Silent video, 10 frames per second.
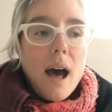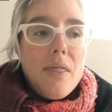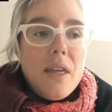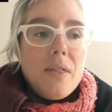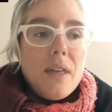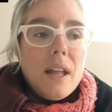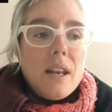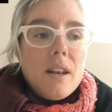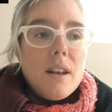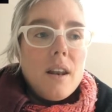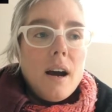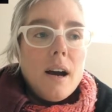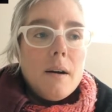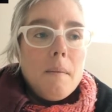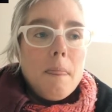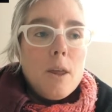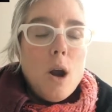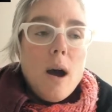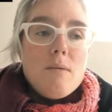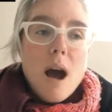I think that
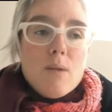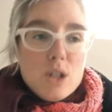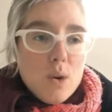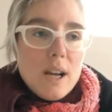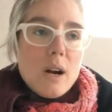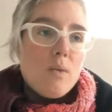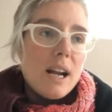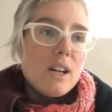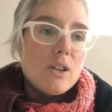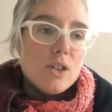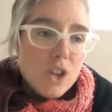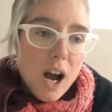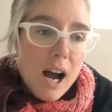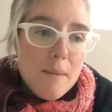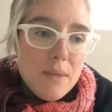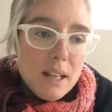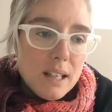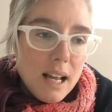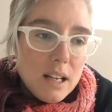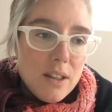I was doing a regular job
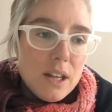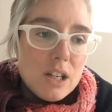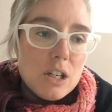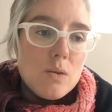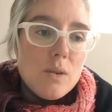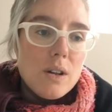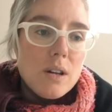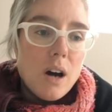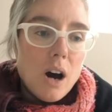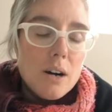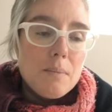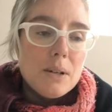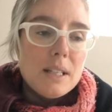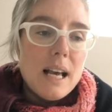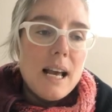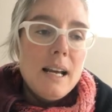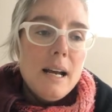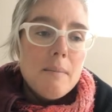that had nothing to do with art per se,